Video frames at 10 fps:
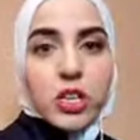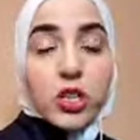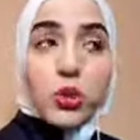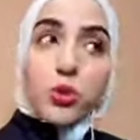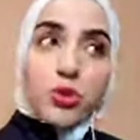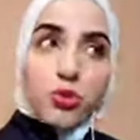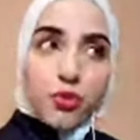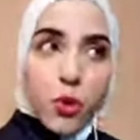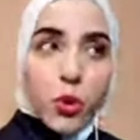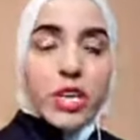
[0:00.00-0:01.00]
used to
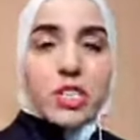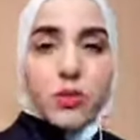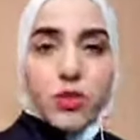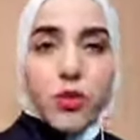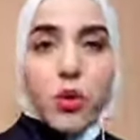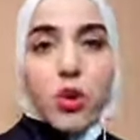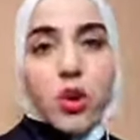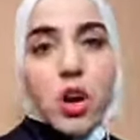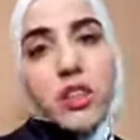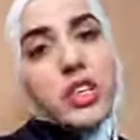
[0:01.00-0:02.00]
focus
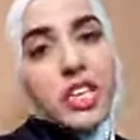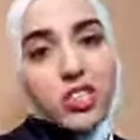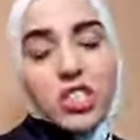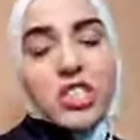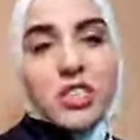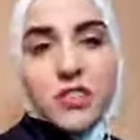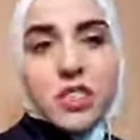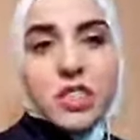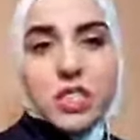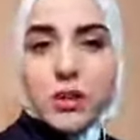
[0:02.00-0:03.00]
before on the digestive
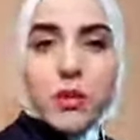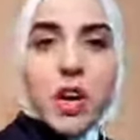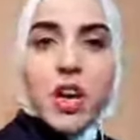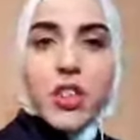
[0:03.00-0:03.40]
system